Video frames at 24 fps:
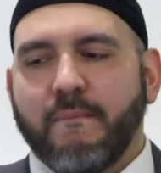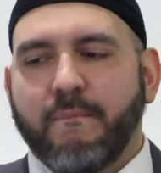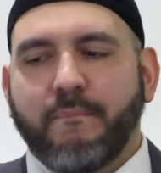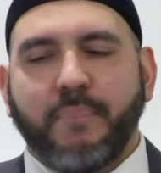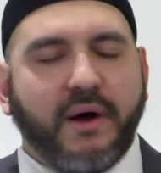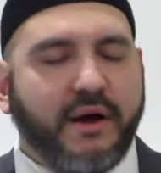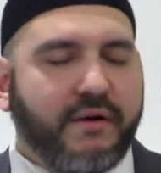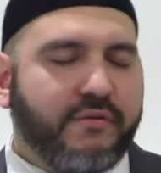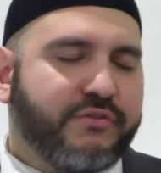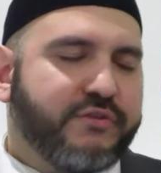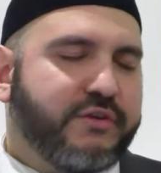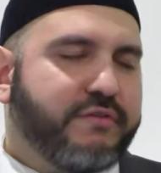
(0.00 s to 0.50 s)

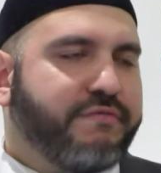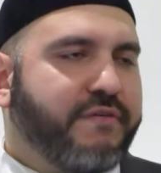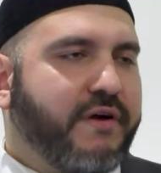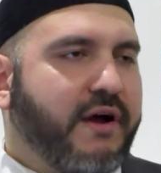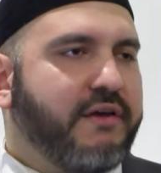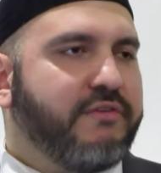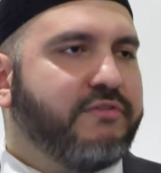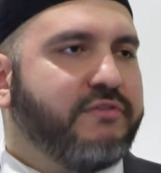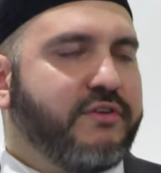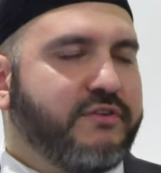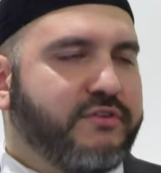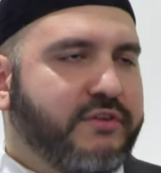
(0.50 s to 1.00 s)
but
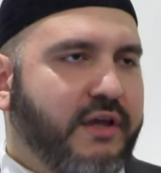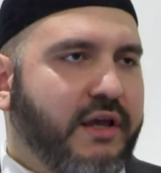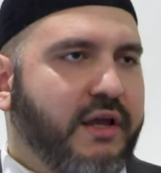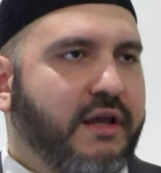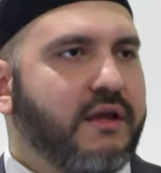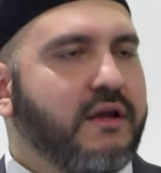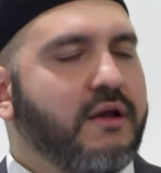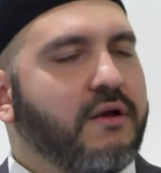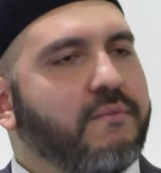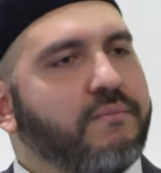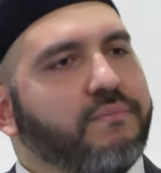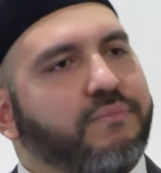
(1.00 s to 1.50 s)
suffice to
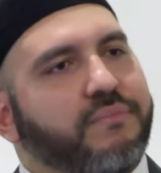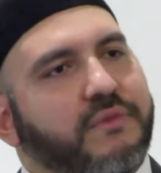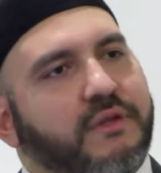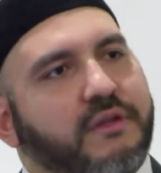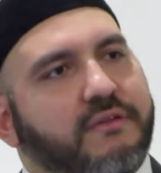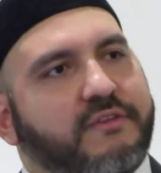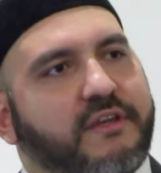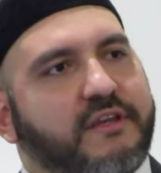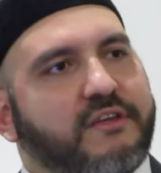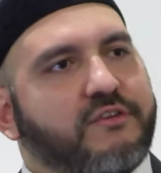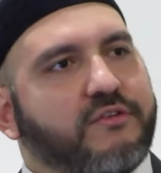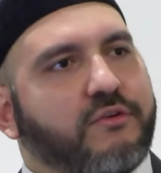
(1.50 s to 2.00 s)
say,
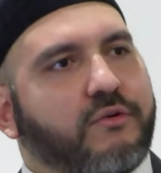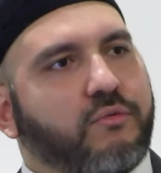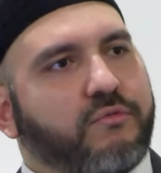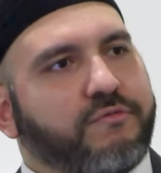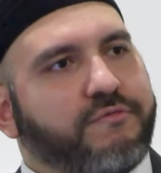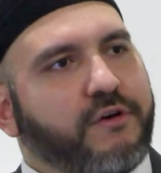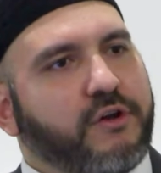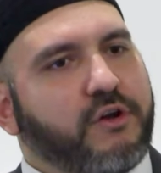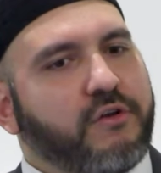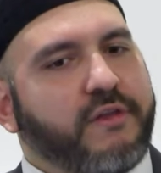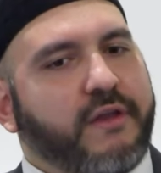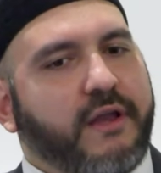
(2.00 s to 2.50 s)
this
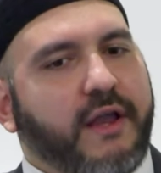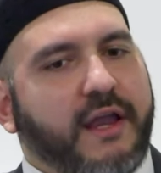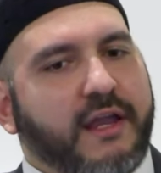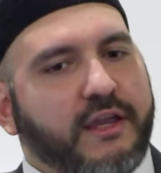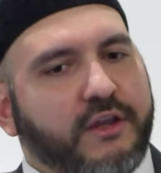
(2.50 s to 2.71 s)
followed a,